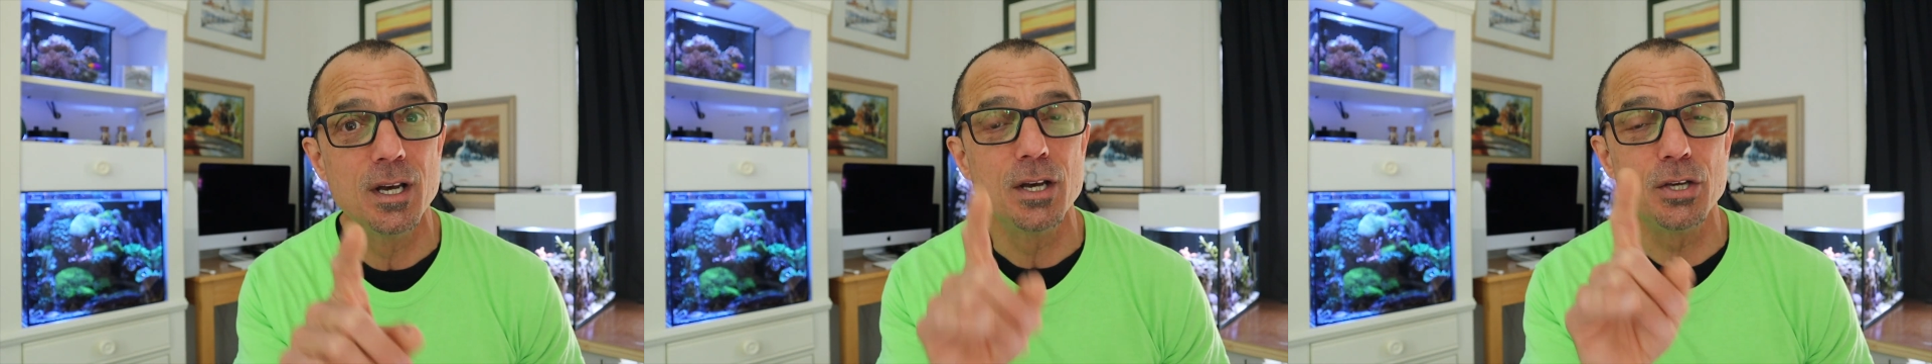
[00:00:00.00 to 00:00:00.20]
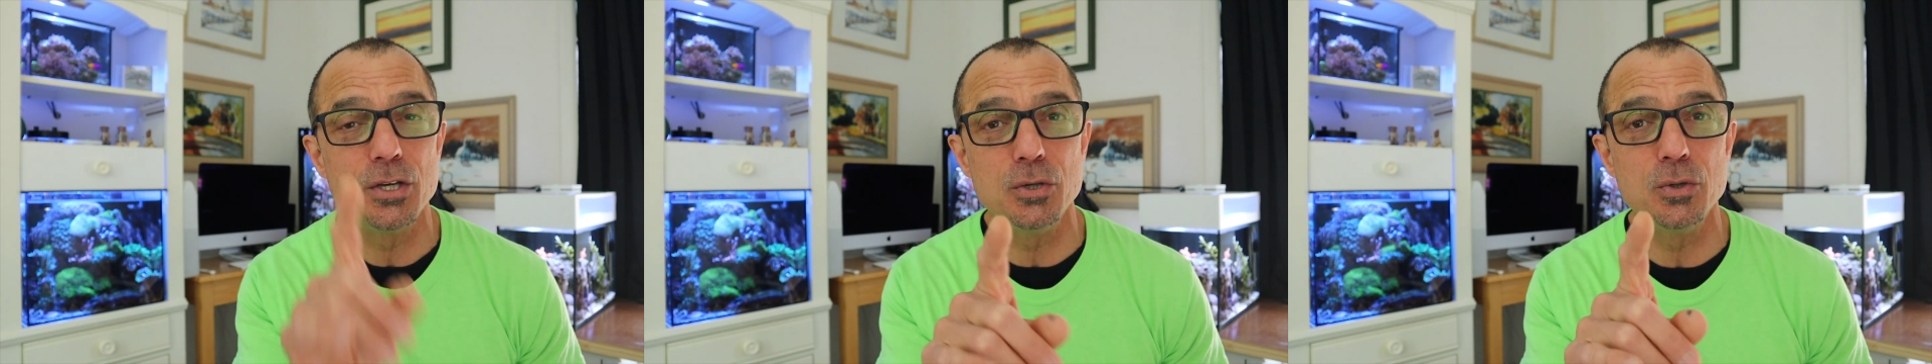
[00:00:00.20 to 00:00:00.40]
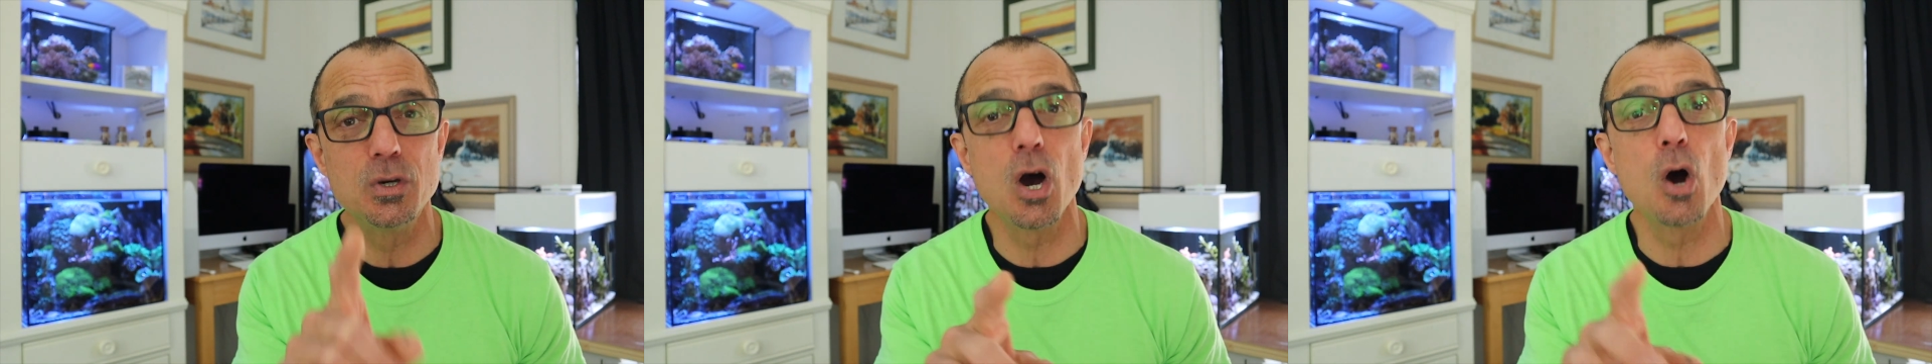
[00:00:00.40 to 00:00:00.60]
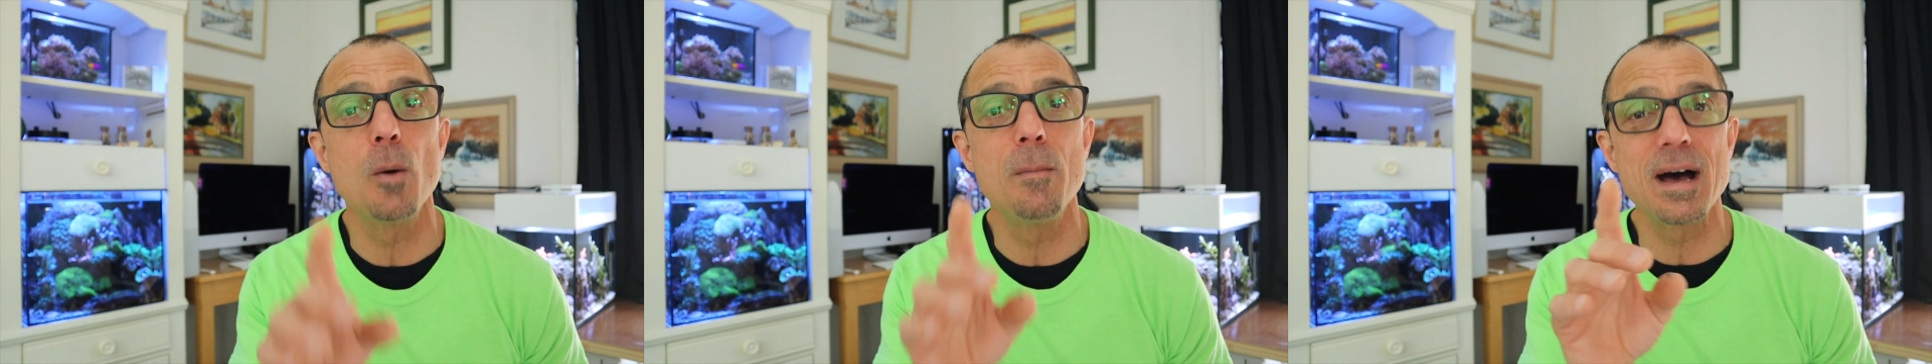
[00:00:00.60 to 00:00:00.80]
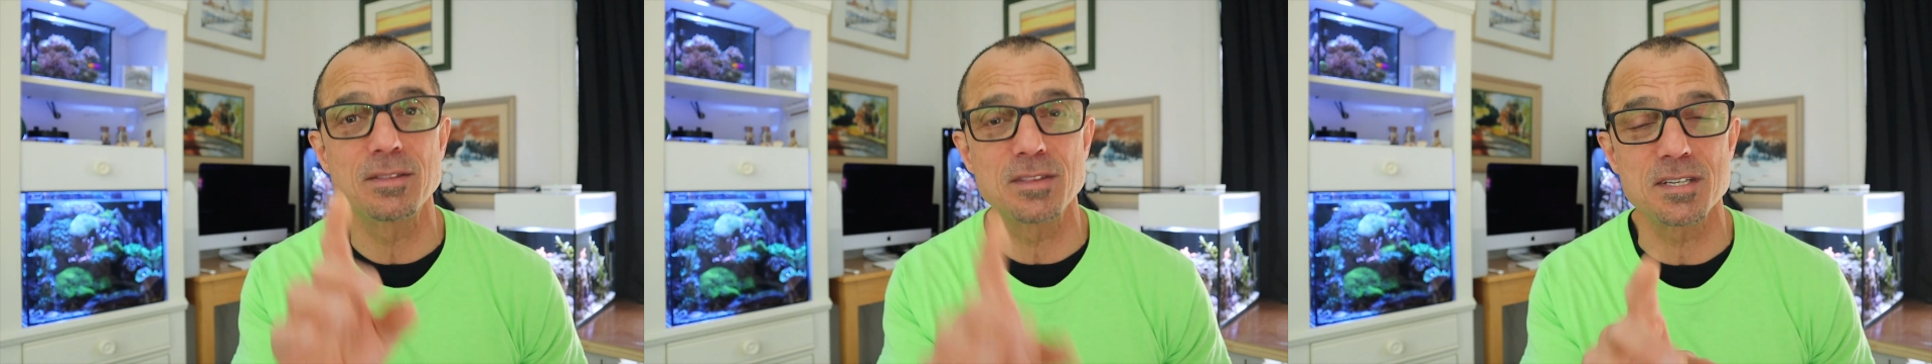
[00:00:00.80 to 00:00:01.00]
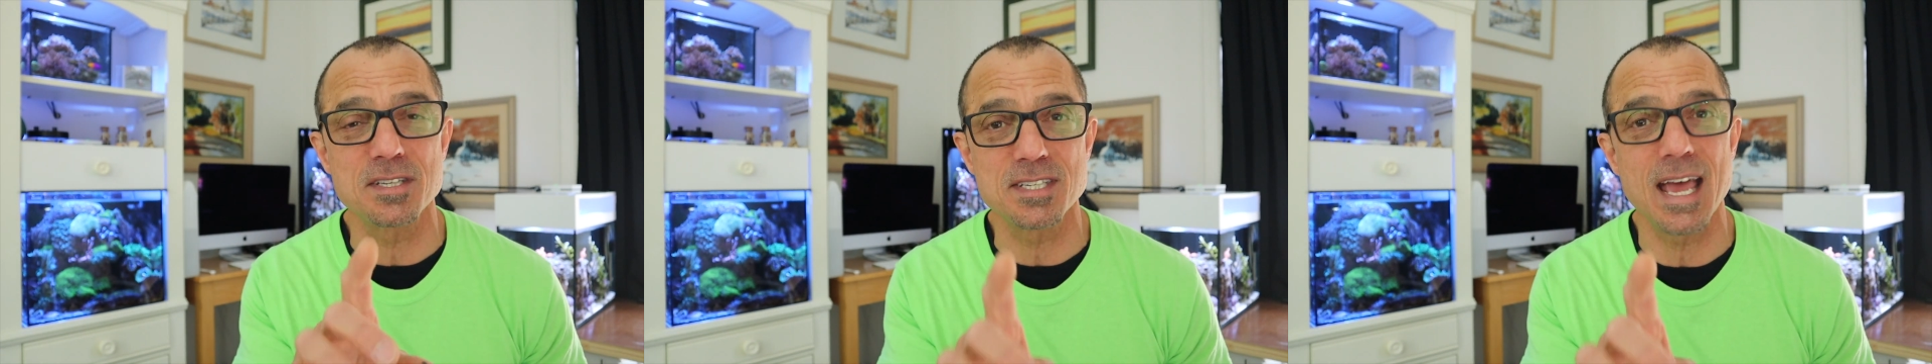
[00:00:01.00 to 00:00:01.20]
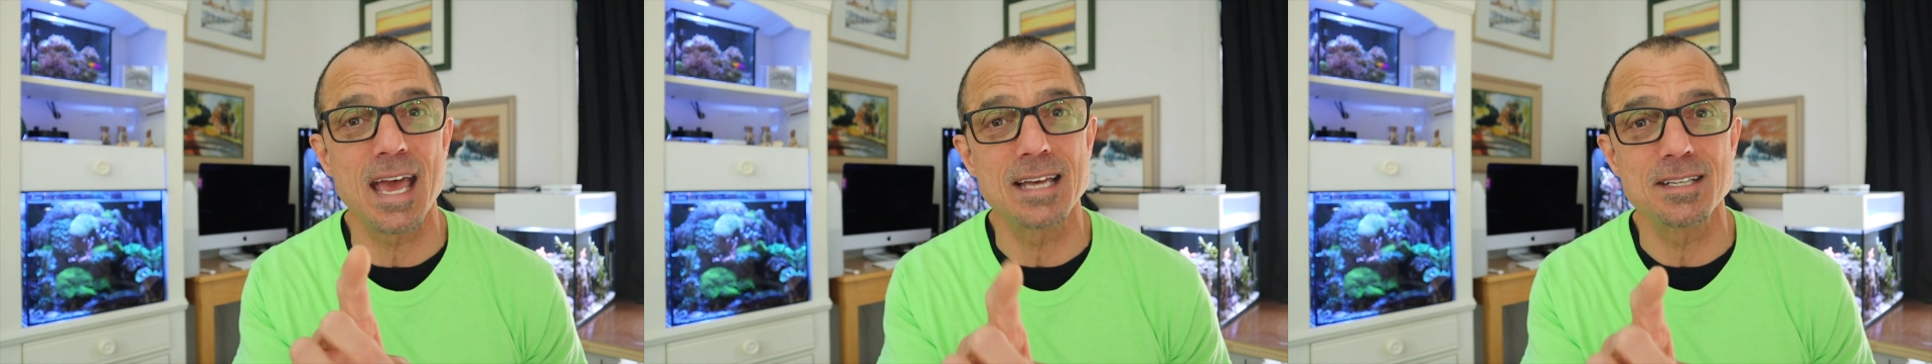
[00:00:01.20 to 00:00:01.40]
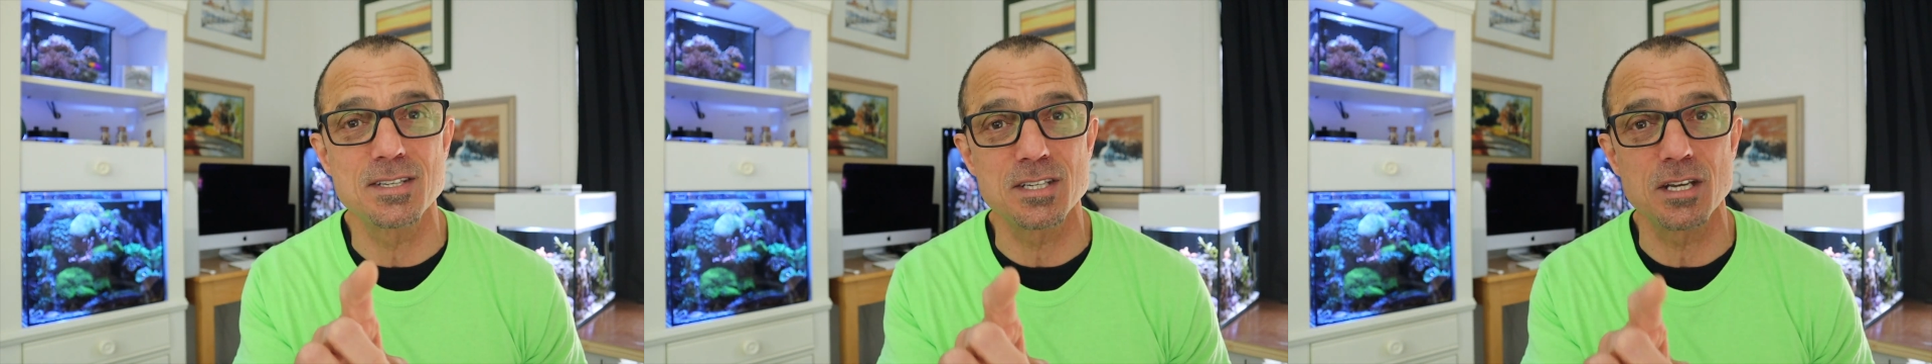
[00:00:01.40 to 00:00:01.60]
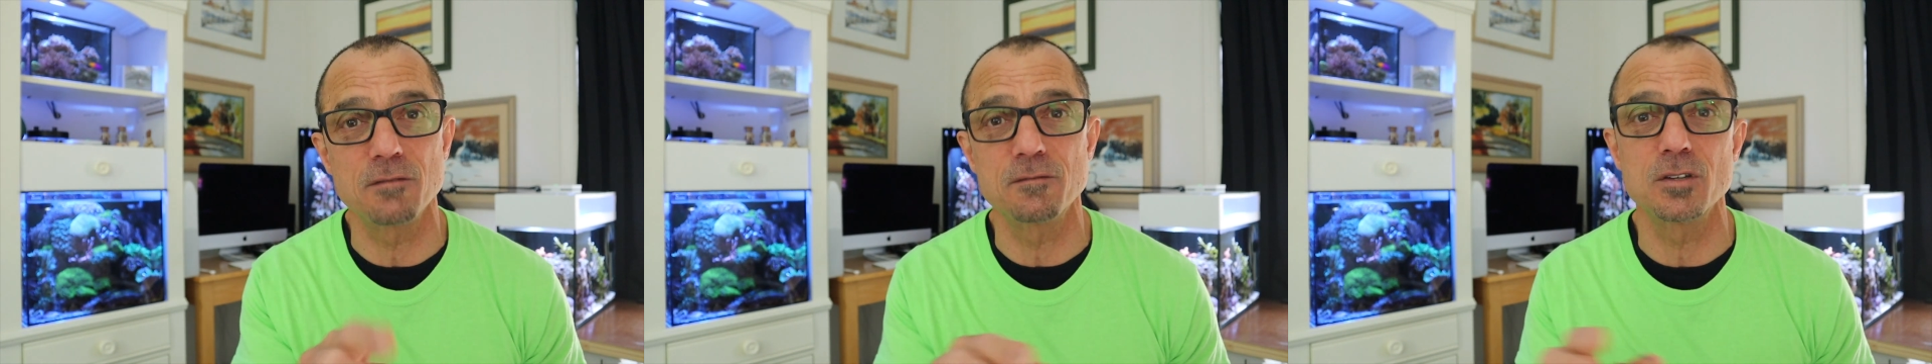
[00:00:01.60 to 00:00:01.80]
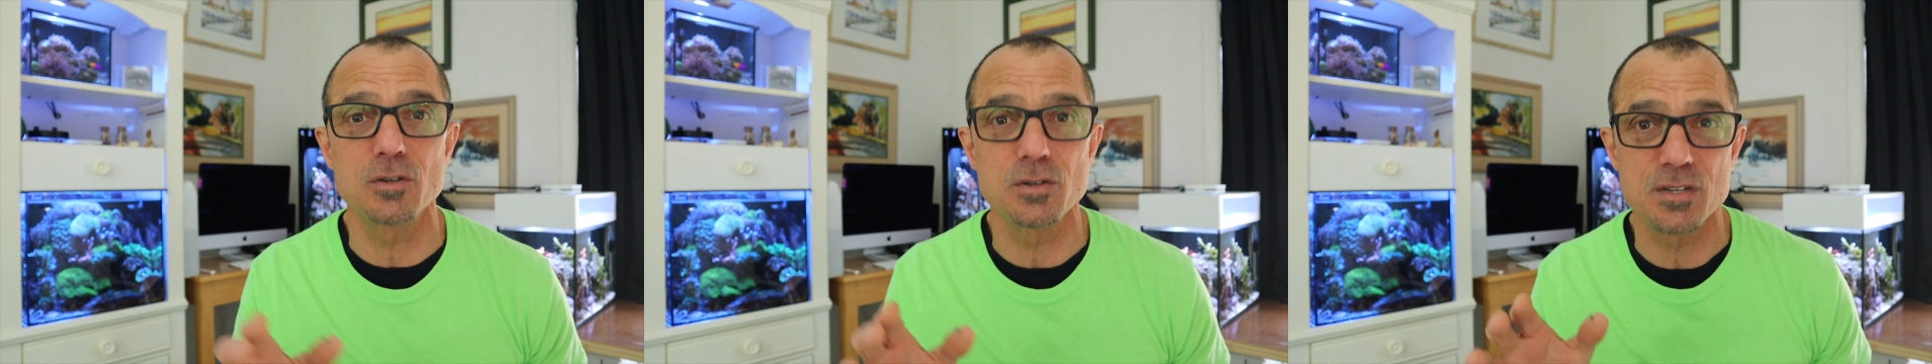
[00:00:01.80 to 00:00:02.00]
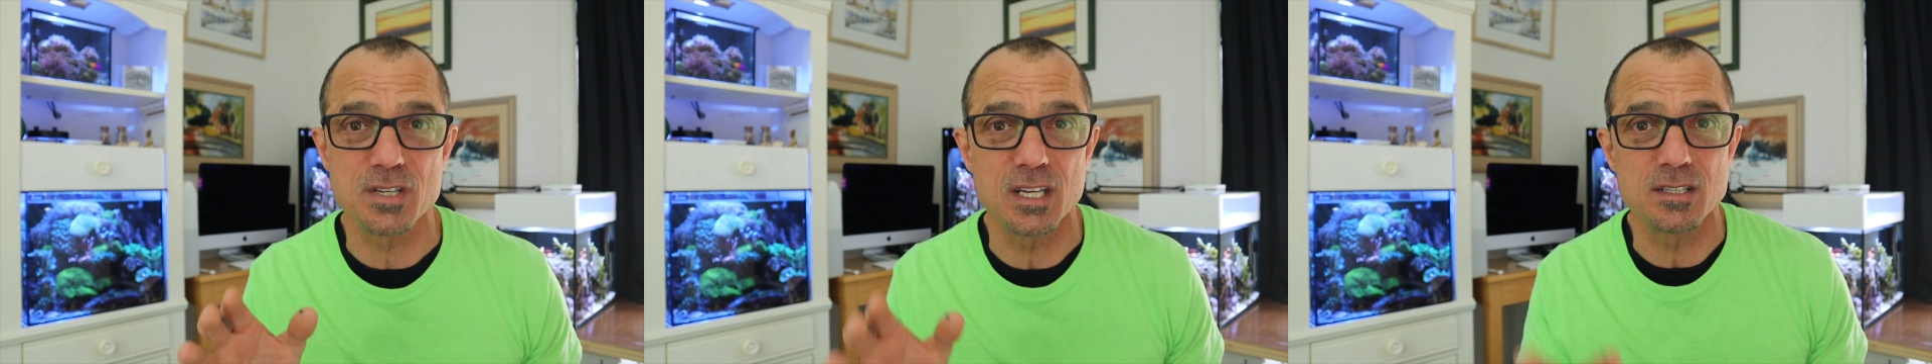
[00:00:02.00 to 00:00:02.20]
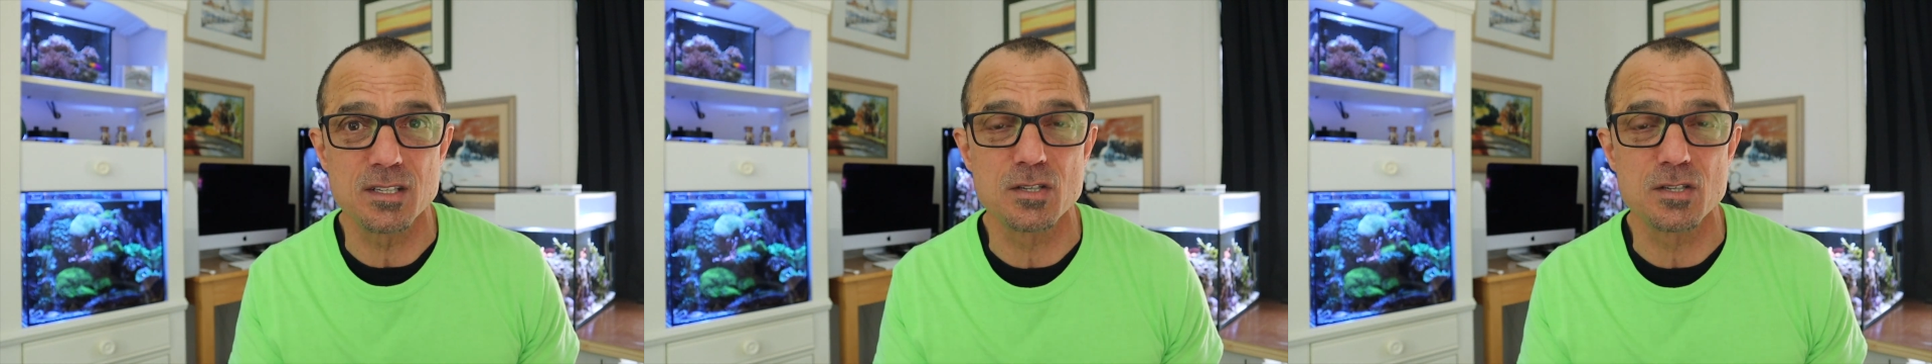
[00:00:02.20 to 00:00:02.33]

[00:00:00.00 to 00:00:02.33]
Hugo, about the sand sifters in